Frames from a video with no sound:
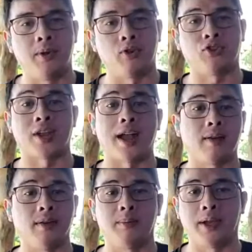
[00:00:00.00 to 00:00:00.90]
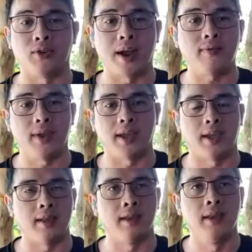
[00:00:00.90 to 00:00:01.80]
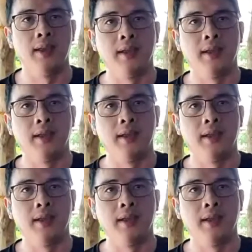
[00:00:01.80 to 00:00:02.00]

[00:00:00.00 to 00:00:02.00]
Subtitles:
shackled by traffic, and